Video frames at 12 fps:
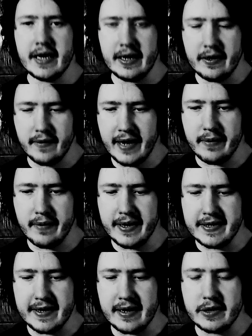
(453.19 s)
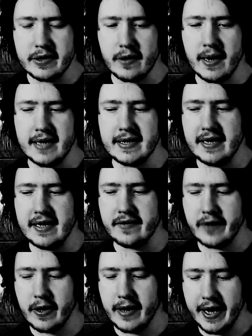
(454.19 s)
lot of ways, he comes across as
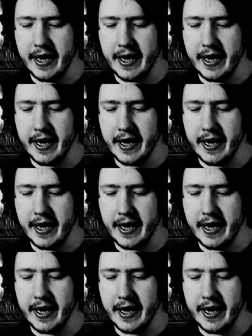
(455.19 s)
very,